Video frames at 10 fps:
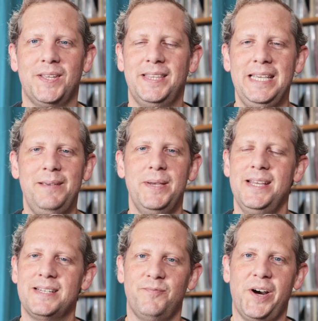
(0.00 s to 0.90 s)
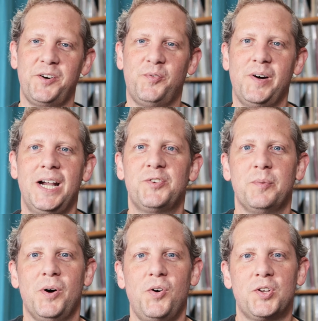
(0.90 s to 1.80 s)
the theme is Vinyl Finds
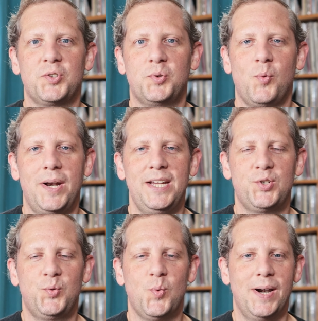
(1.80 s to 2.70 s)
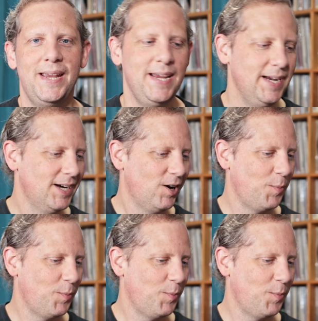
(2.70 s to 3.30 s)
from August 2020.